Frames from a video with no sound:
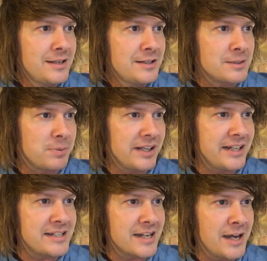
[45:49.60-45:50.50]
So
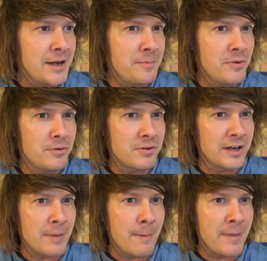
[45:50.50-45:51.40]
please
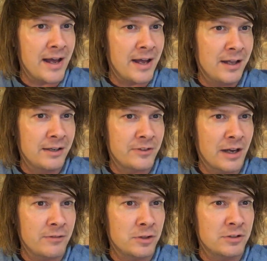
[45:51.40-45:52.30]
ring my bell if you
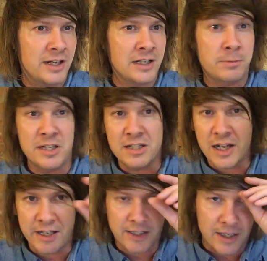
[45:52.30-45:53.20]
haven't already. Please
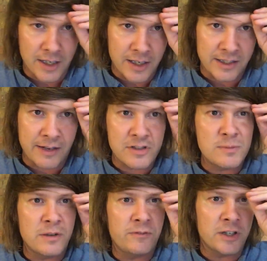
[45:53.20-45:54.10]
like the Kevin
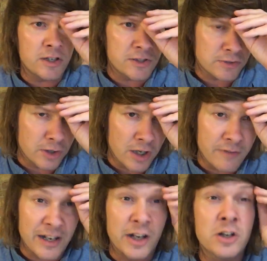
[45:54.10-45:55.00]
Smith video that's just gone live.
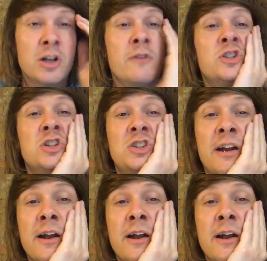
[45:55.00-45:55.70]
And I'd love you to share it.